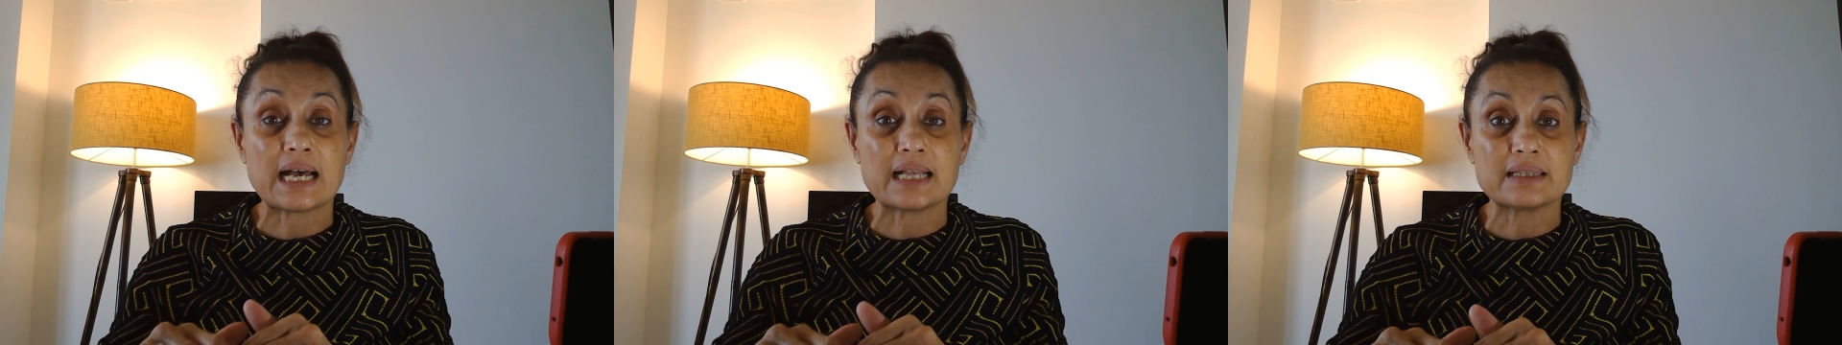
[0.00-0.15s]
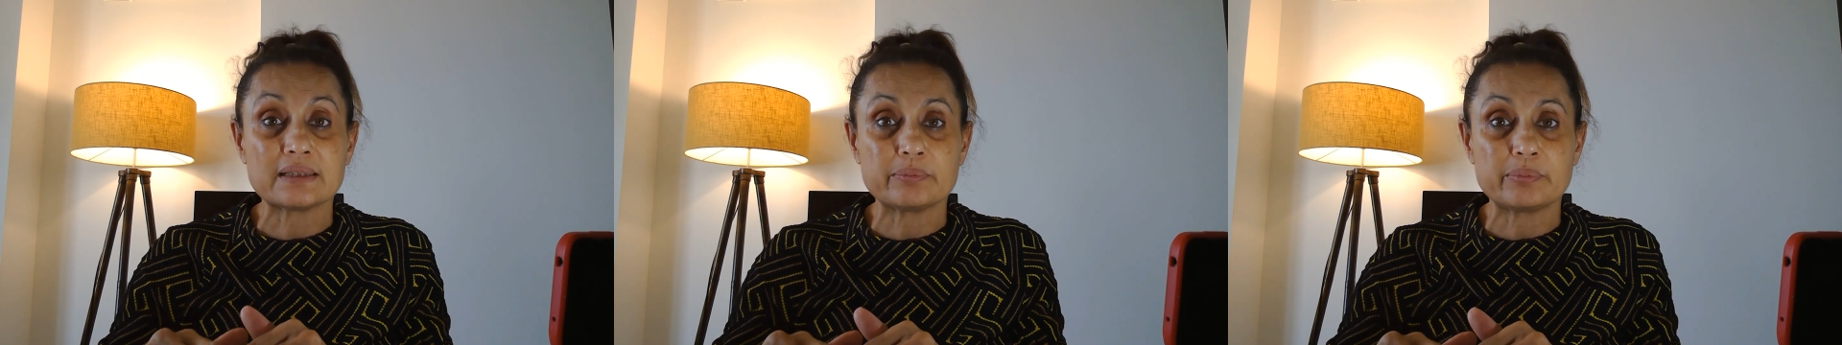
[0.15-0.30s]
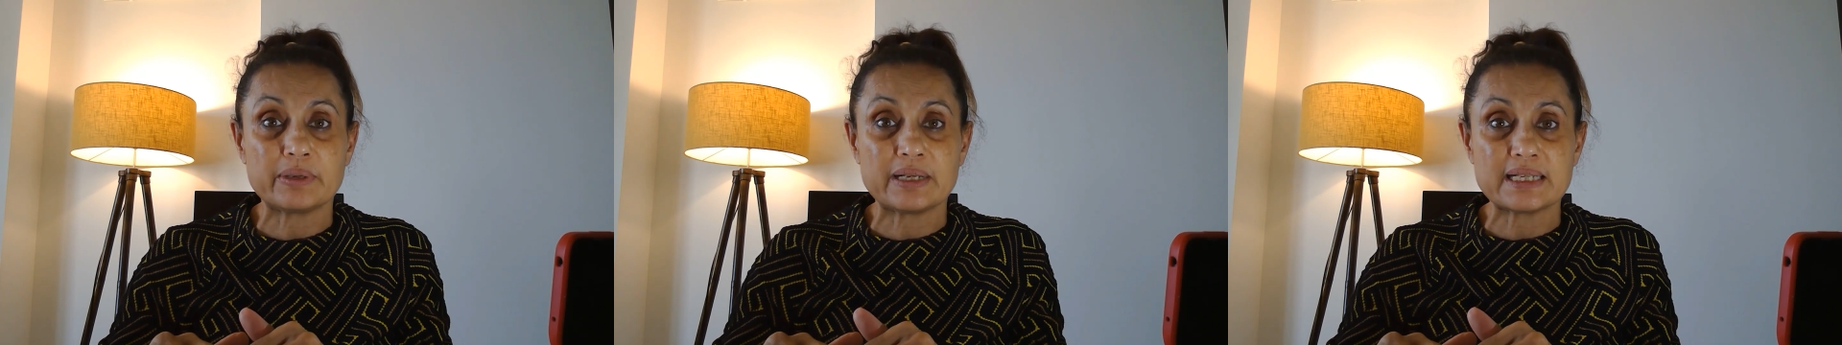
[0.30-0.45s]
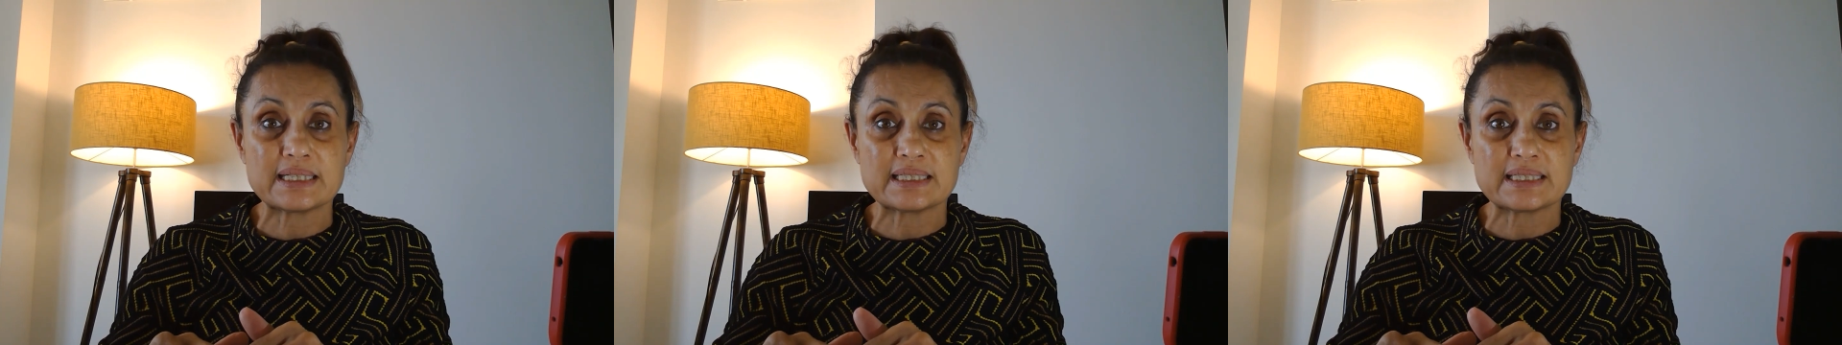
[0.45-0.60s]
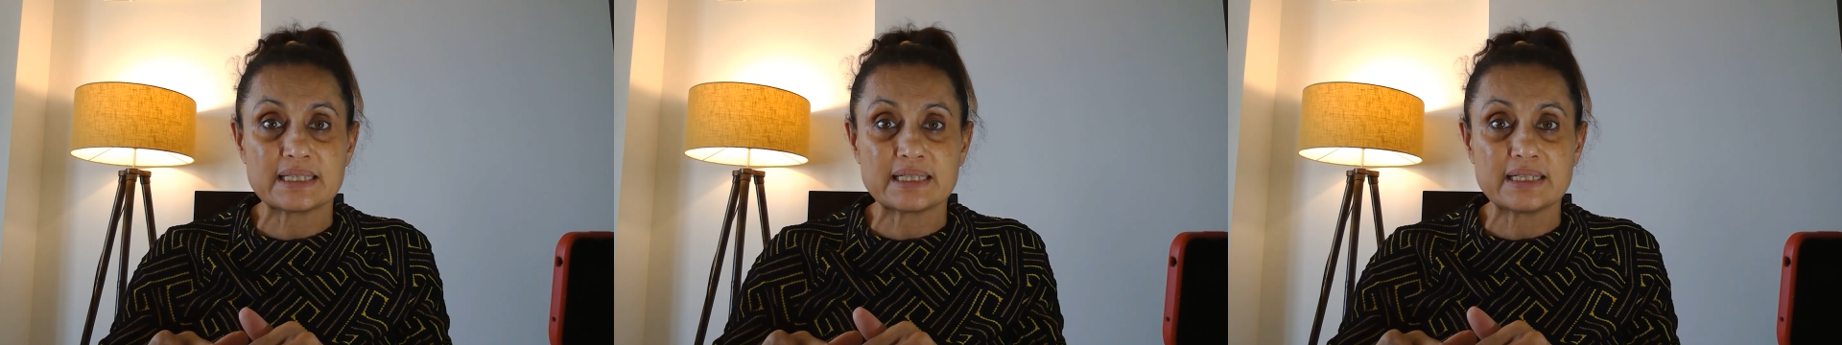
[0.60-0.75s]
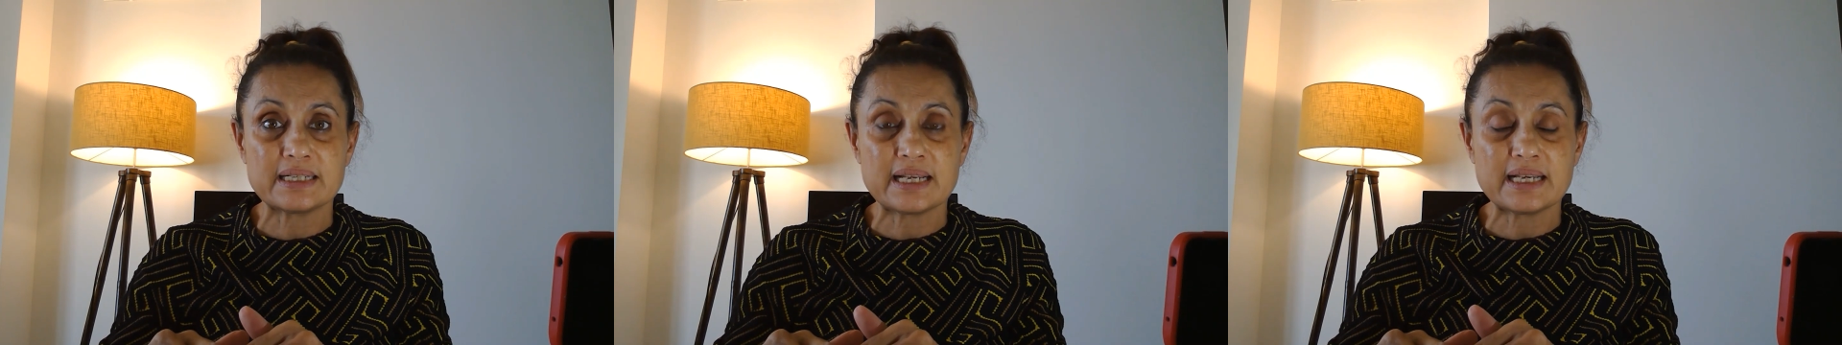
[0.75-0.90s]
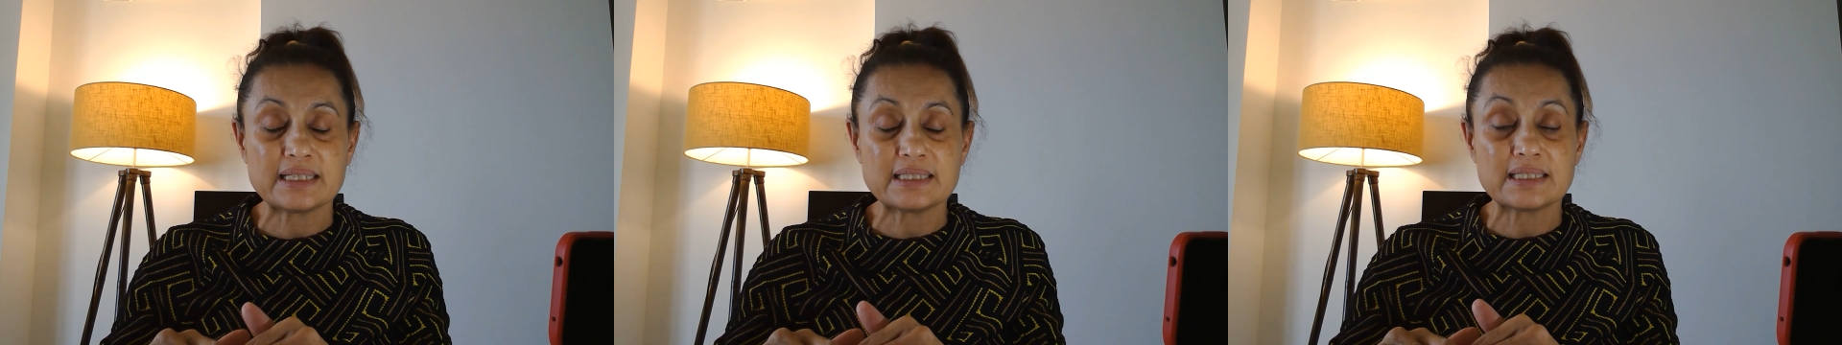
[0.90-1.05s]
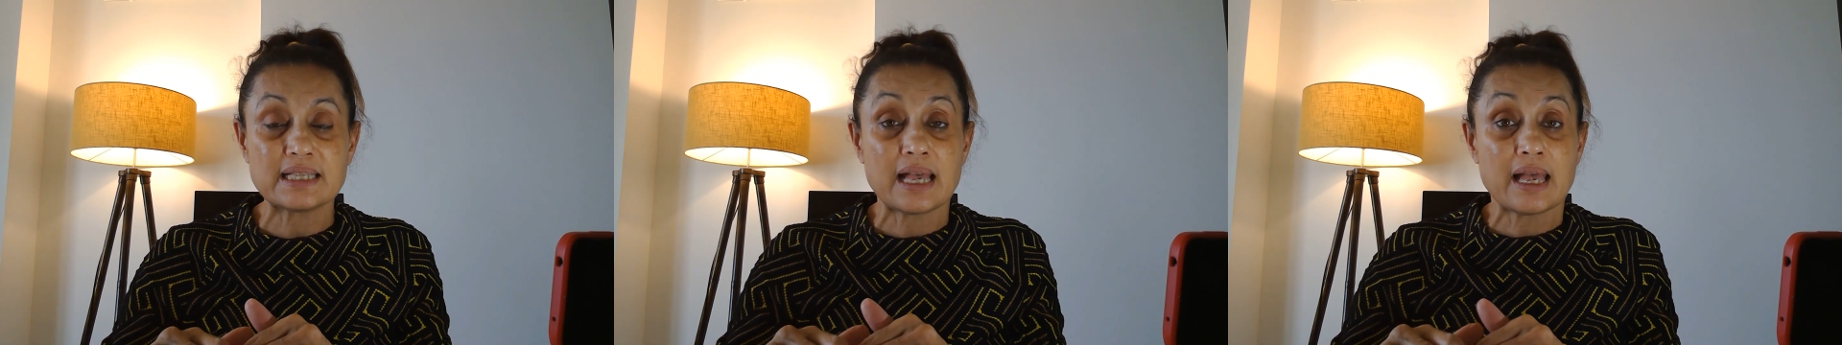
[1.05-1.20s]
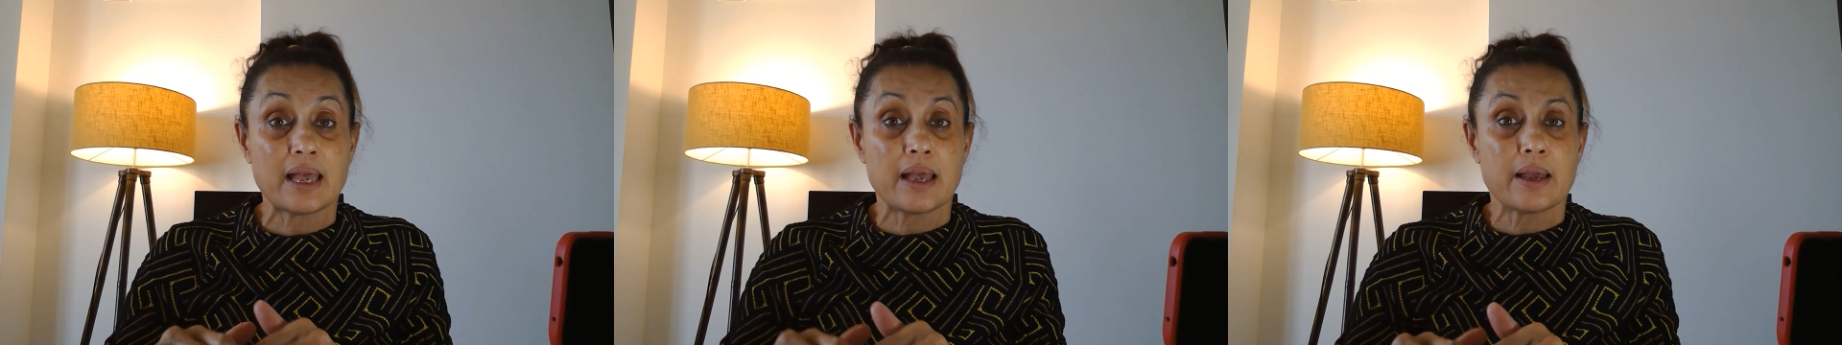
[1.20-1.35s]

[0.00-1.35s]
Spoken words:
unpleasantness,